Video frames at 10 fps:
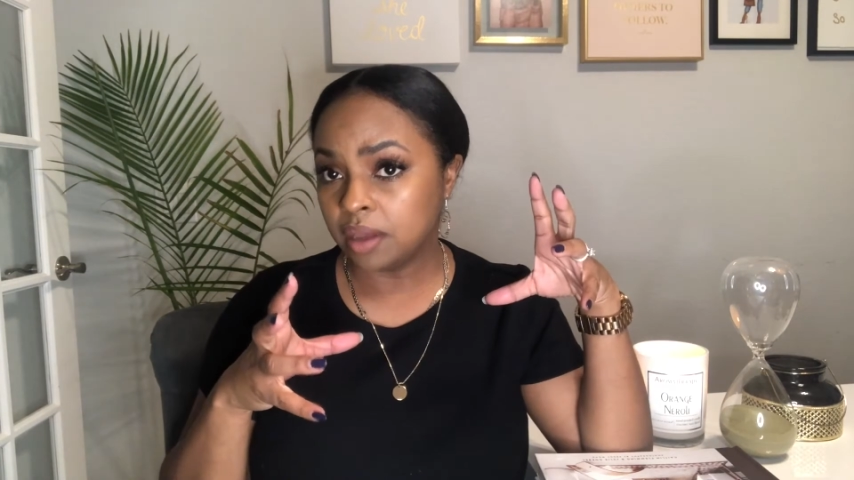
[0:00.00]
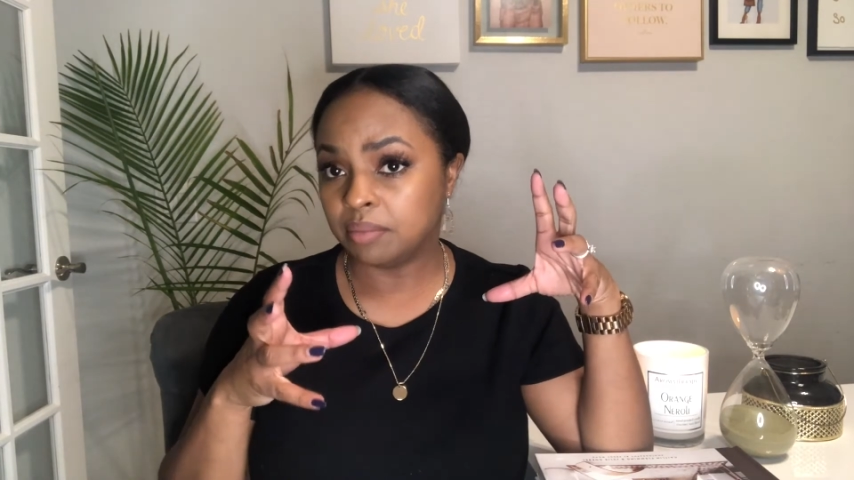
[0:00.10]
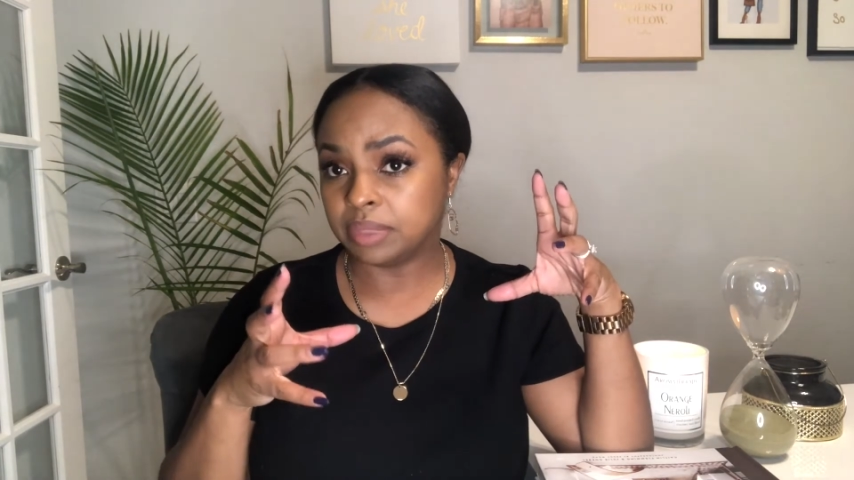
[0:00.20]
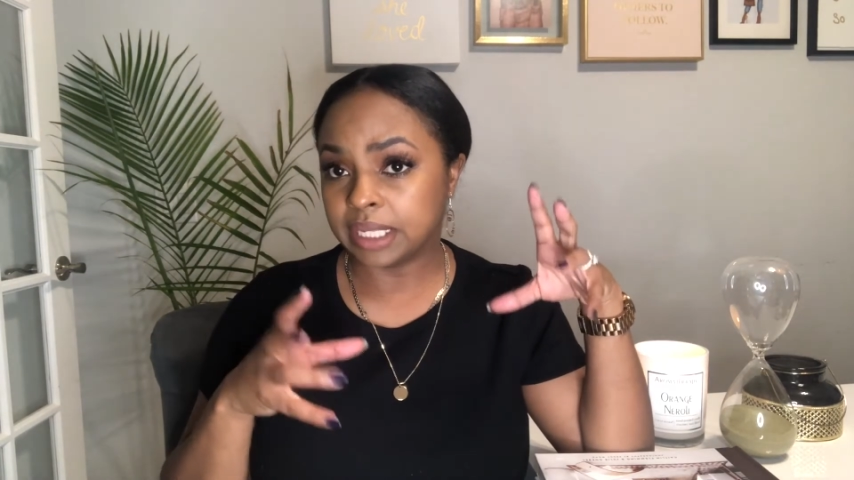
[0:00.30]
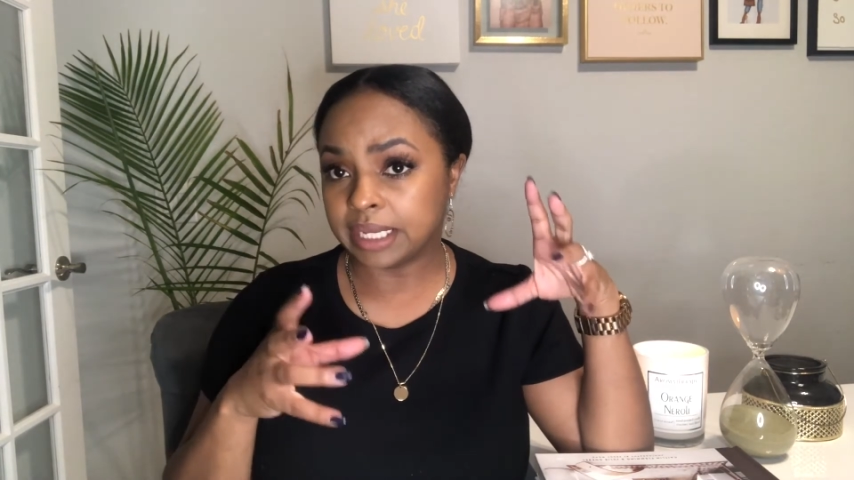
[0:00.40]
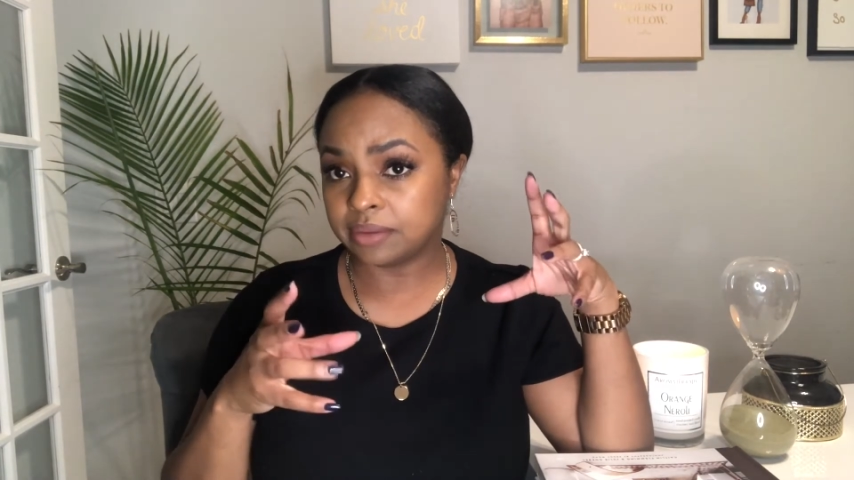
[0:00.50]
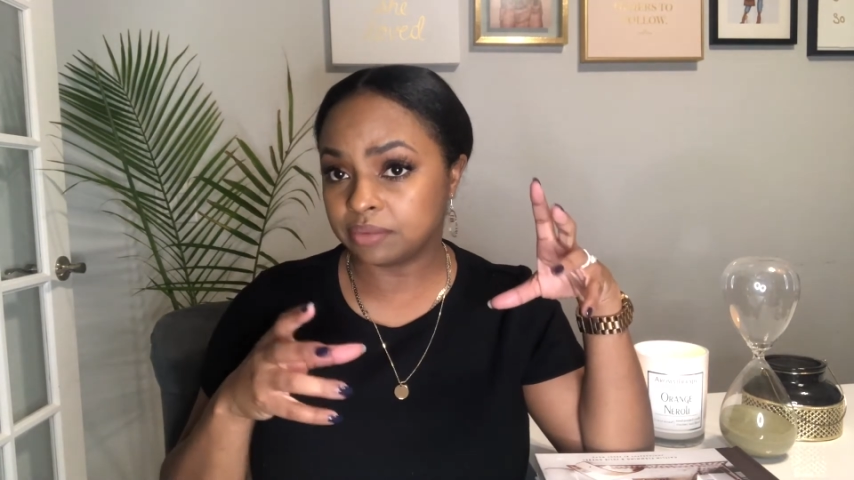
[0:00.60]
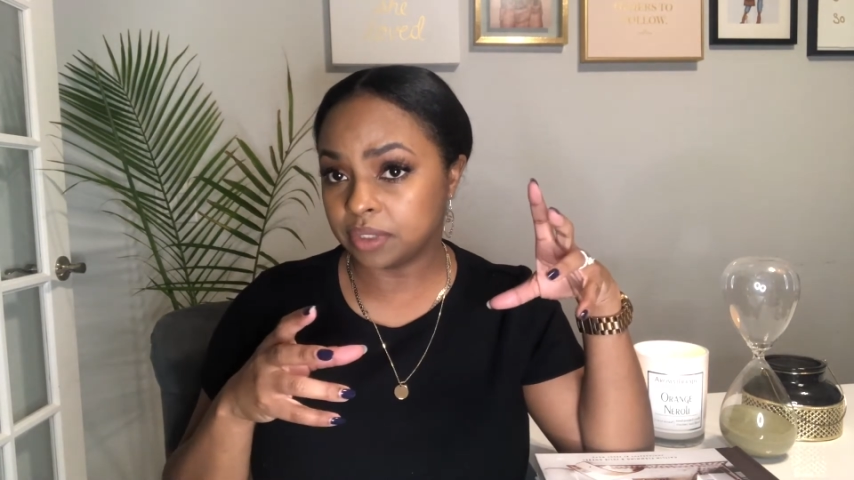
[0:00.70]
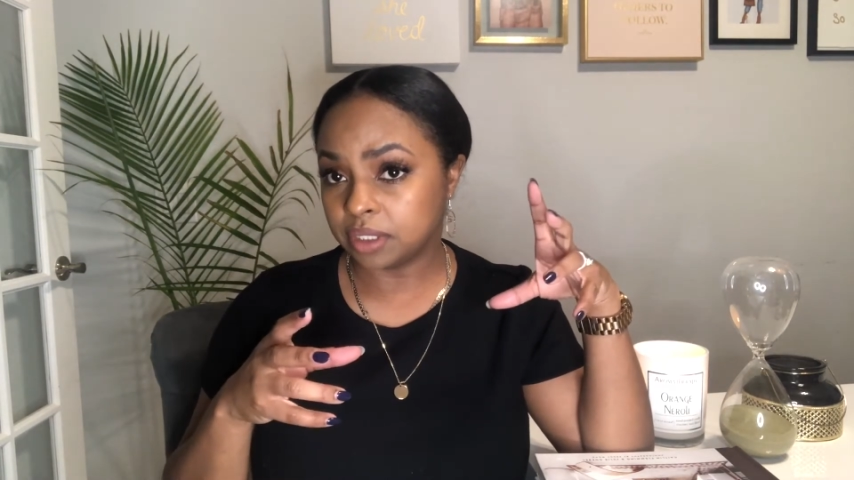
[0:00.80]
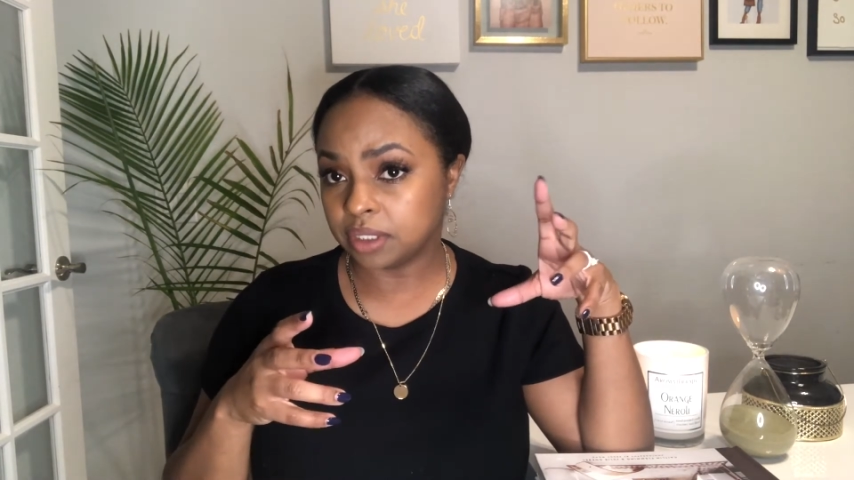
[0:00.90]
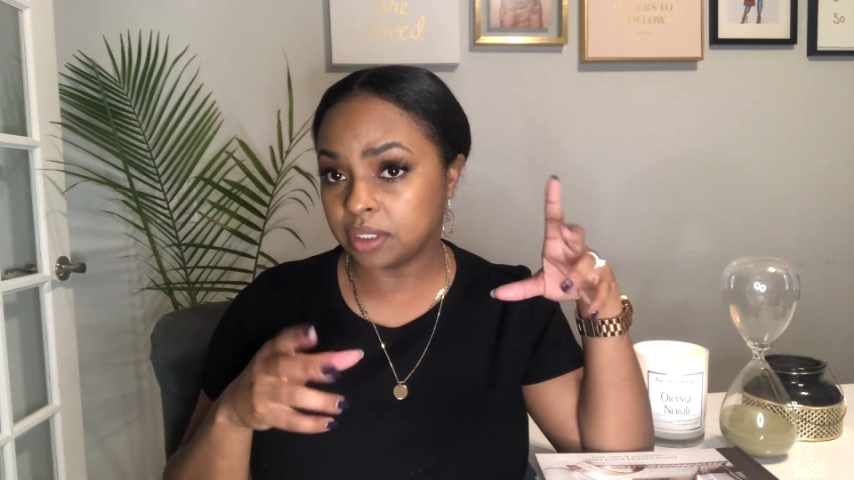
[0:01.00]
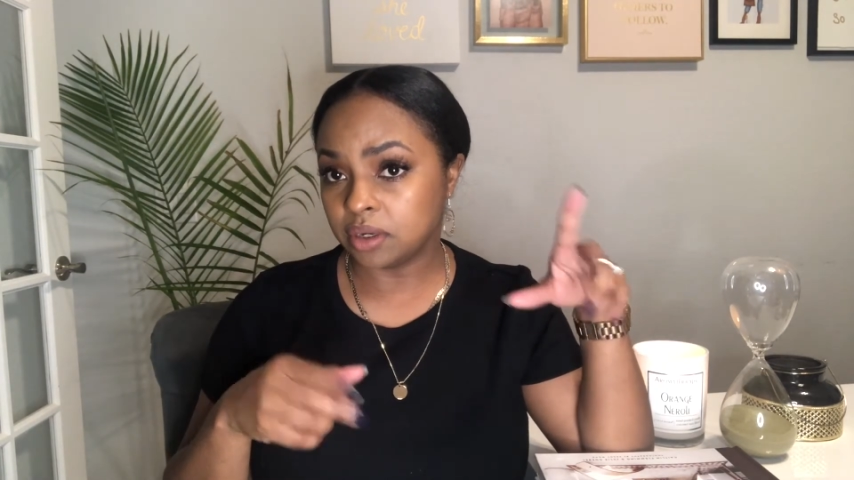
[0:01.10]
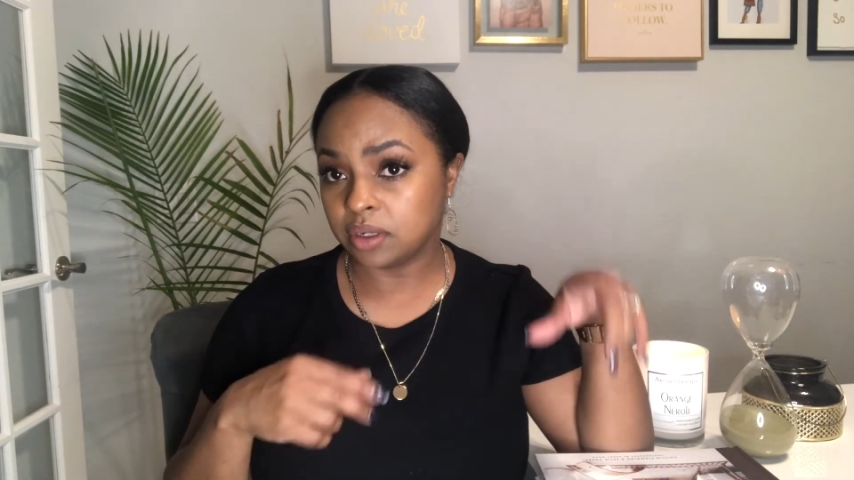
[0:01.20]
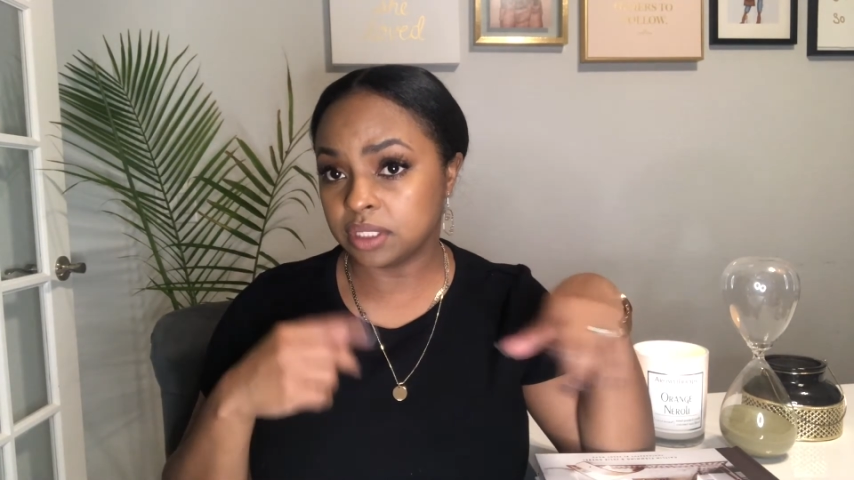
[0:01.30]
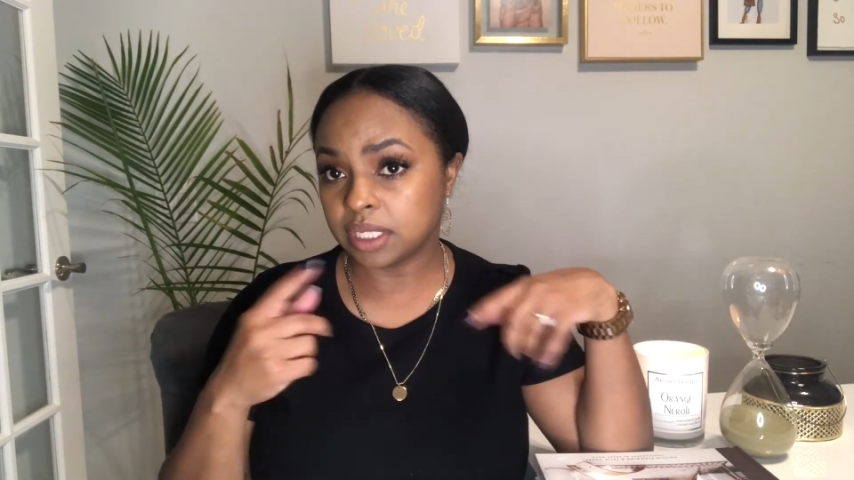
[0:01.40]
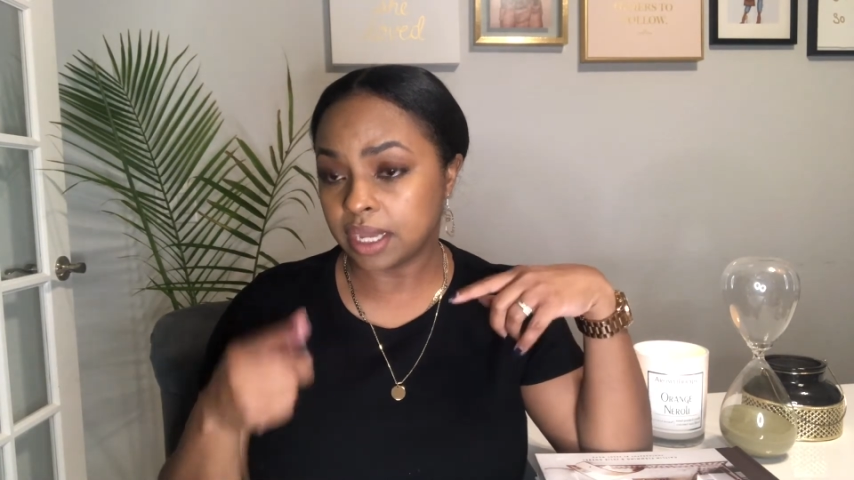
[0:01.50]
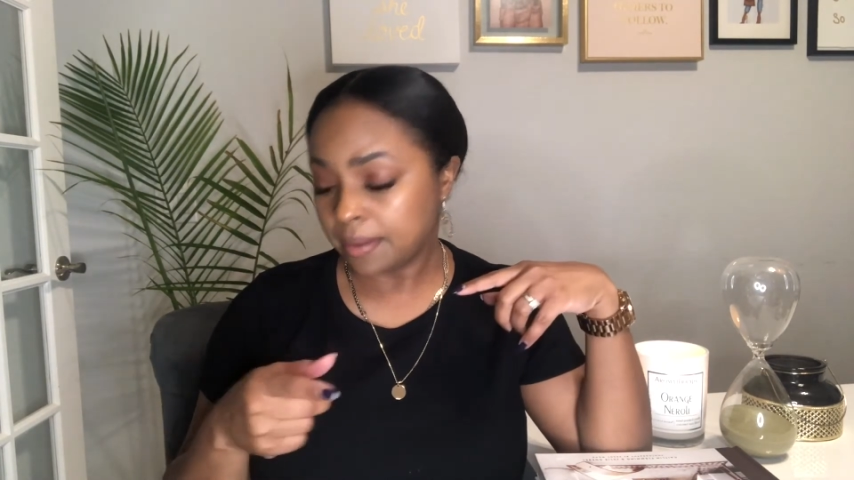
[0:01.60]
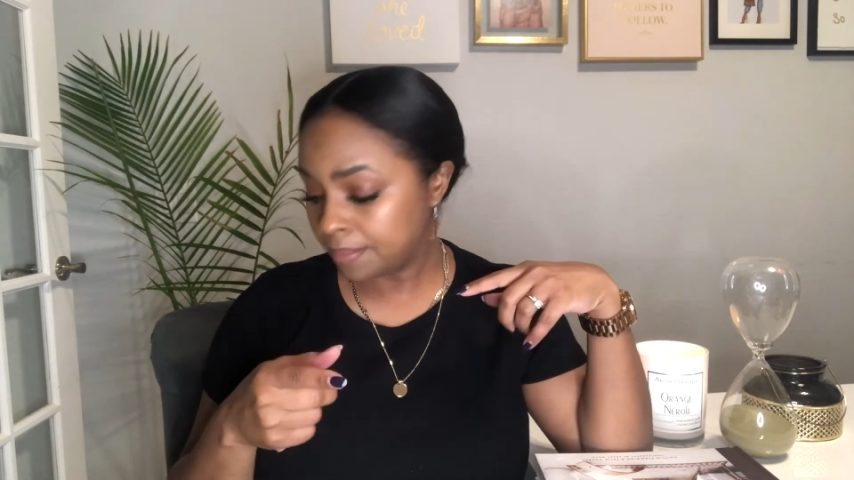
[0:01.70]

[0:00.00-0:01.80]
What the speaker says: black rug on top,